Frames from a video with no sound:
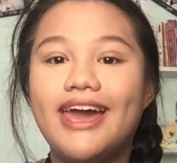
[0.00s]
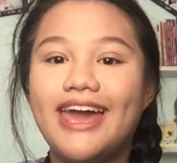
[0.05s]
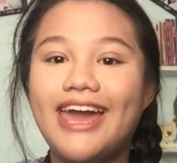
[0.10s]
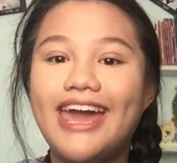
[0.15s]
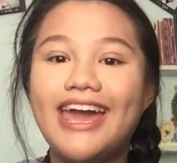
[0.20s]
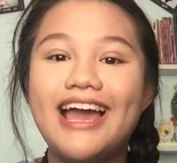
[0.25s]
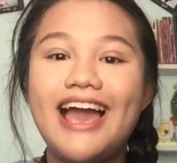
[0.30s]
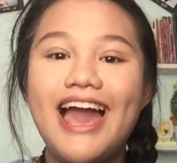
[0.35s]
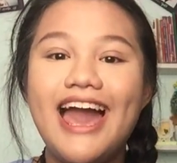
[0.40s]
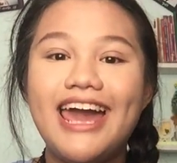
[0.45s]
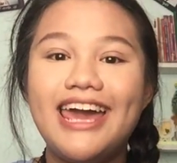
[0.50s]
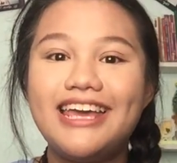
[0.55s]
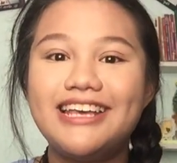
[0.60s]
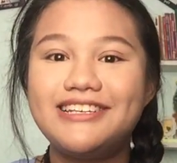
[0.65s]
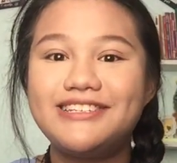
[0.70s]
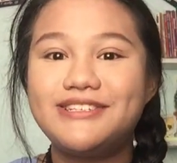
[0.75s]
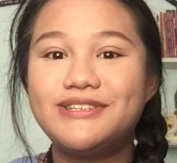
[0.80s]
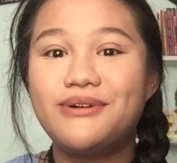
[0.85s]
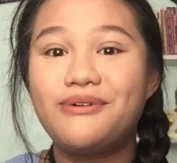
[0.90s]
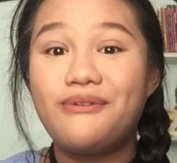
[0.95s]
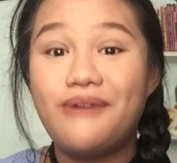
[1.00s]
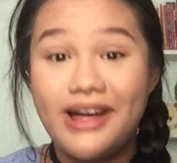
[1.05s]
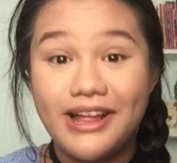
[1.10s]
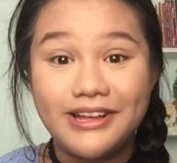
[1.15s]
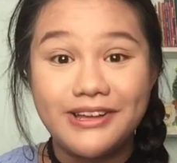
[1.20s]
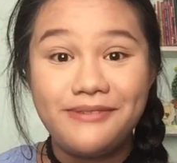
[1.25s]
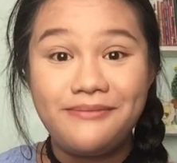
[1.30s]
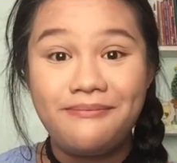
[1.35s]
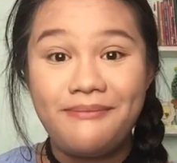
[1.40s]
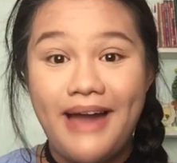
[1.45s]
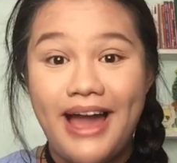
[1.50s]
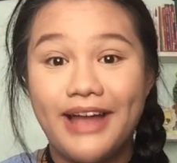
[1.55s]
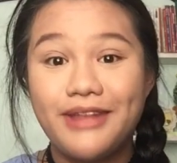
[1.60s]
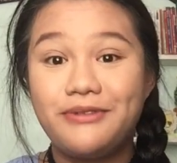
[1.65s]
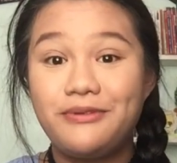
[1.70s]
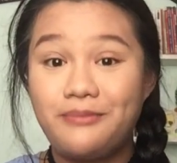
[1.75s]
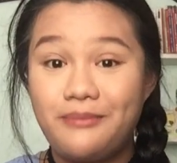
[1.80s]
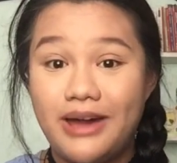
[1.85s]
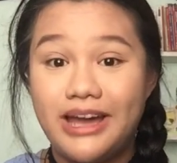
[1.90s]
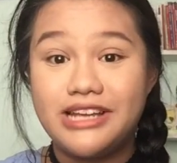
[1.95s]
Hey guys, so welcome
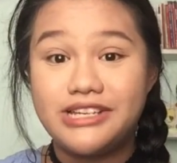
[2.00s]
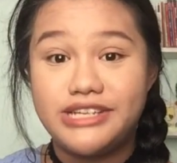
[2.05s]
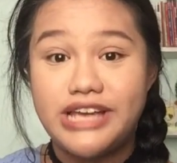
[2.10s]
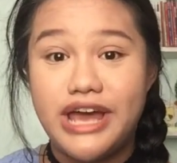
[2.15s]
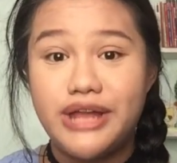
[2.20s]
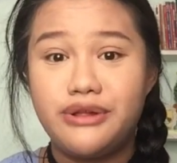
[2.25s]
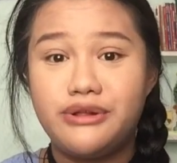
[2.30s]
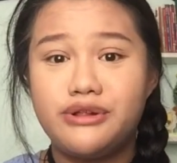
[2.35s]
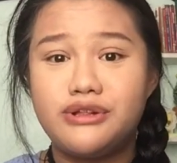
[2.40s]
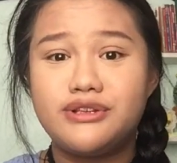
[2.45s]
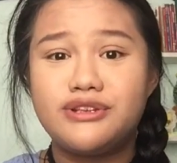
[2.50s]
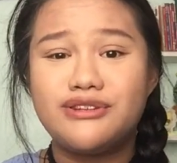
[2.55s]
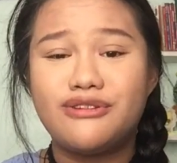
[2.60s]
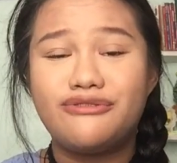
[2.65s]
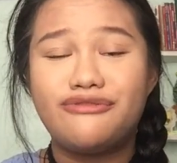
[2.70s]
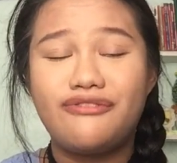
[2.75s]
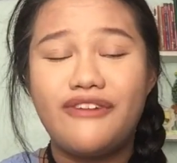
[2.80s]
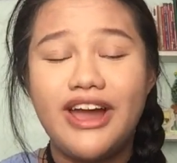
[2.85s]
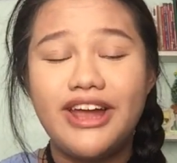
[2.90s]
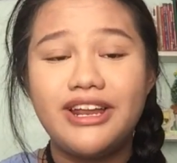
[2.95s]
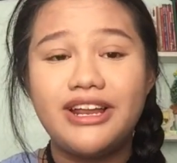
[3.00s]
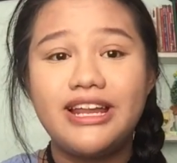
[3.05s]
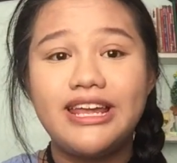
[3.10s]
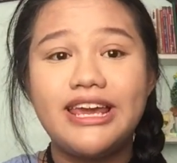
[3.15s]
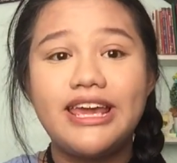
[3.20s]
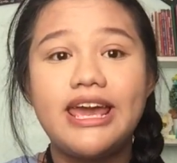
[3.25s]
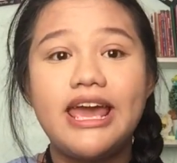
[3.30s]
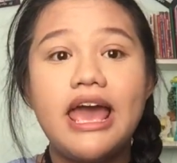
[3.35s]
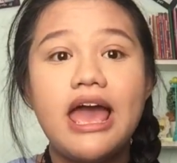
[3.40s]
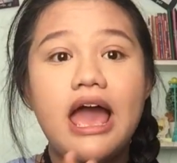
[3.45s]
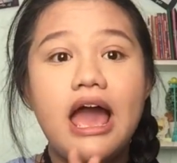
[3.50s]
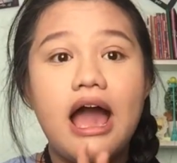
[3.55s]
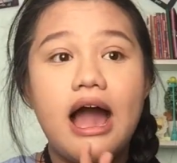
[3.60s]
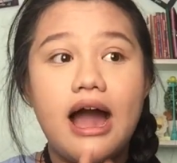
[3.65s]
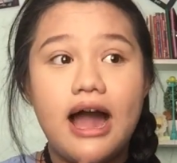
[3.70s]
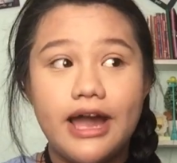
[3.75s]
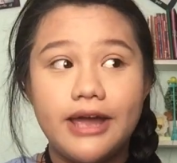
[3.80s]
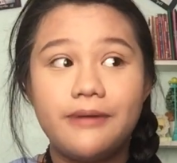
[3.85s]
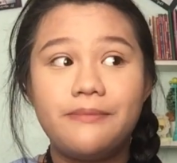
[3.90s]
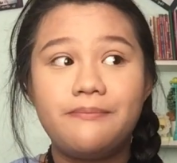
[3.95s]
back to my channel. So finally,
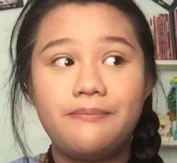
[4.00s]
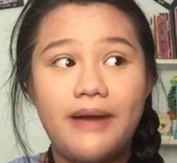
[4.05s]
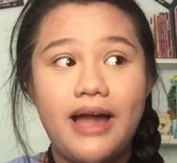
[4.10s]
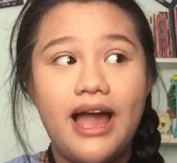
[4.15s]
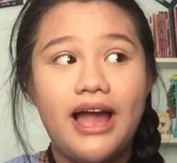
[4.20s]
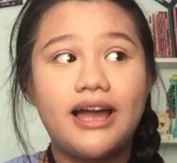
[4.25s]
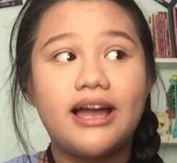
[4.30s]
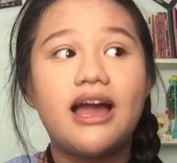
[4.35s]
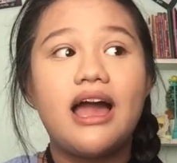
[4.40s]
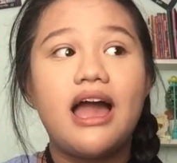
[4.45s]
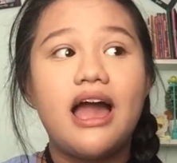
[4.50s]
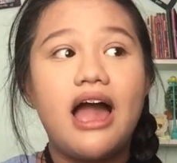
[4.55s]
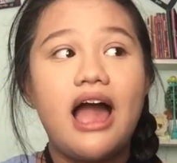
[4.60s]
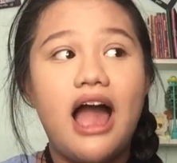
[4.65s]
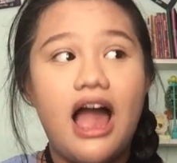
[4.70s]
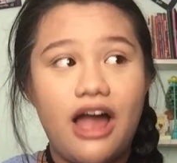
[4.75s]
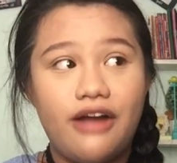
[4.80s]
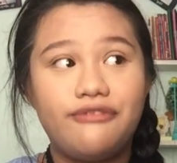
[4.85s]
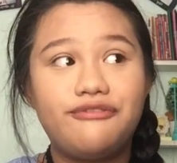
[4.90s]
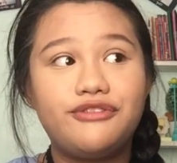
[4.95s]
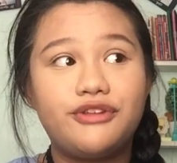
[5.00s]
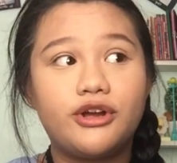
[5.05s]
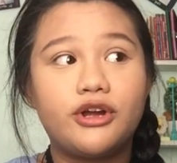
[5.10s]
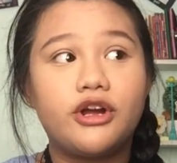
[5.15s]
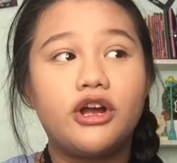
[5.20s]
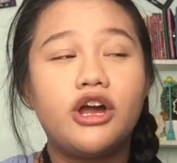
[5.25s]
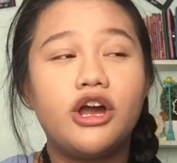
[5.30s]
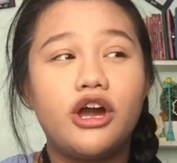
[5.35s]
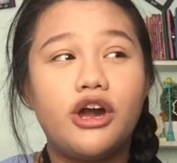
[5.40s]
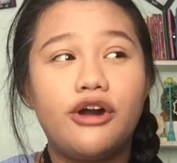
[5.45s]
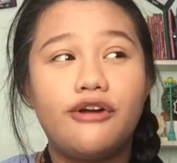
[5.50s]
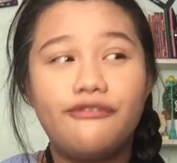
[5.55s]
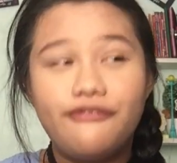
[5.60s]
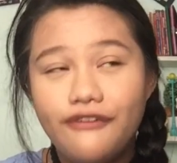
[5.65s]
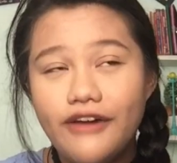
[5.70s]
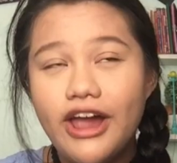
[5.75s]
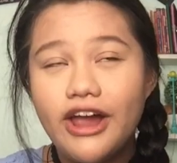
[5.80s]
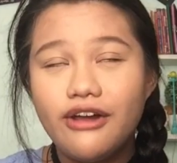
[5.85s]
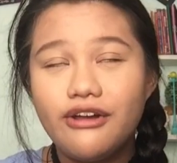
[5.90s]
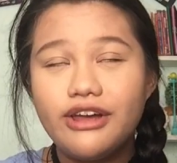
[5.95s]
I am back after a
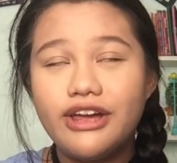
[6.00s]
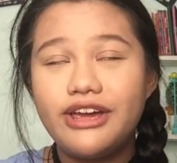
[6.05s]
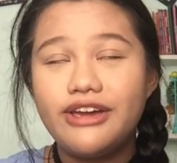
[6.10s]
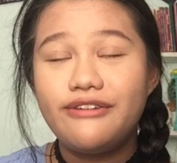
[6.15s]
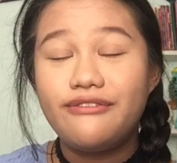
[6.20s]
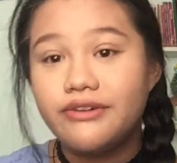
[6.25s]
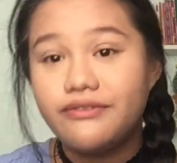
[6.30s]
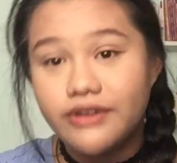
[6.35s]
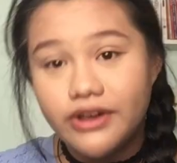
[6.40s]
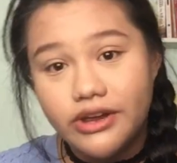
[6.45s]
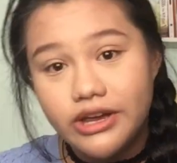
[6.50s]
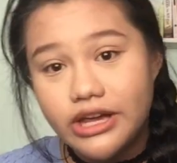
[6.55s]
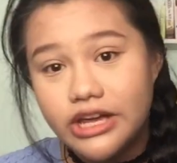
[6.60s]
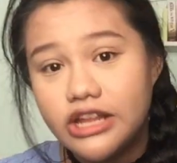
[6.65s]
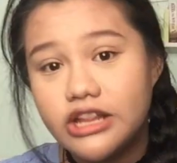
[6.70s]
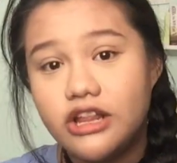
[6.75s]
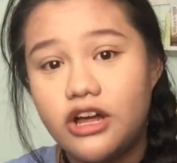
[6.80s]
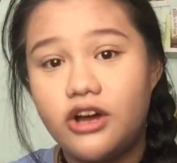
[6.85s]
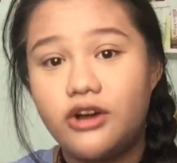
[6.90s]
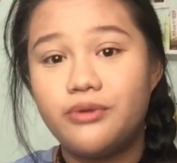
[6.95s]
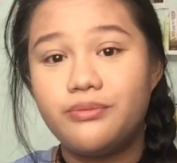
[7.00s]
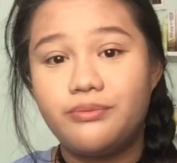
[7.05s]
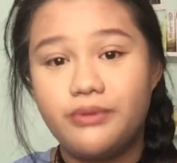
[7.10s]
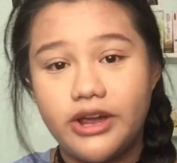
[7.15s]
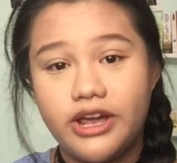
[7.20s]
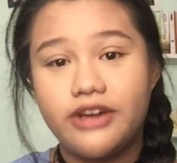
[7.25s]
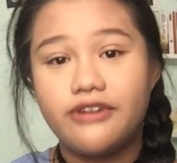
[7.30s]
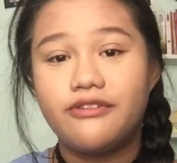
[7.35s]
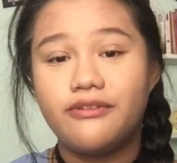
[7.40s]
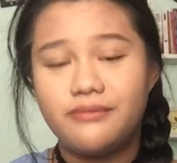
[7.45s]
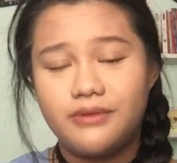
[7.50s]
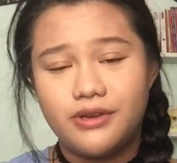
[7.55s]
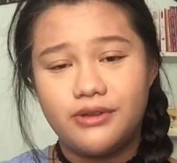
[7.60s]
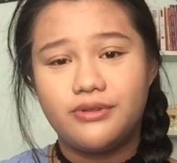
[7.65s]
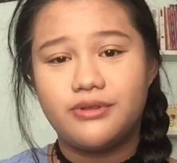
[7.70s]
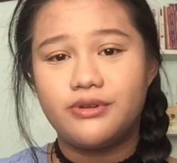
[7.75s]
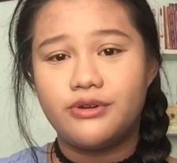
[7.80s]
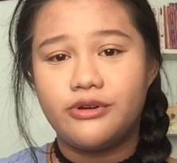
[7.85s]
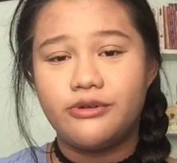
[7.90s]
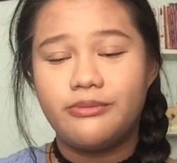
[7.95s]
very, very long break from
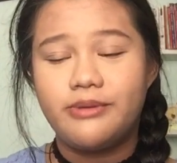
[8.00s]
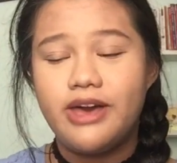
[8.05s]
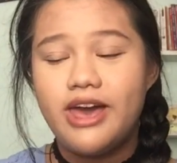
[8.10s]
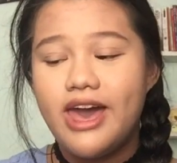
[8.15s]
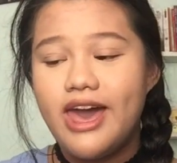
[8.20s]
YouTube.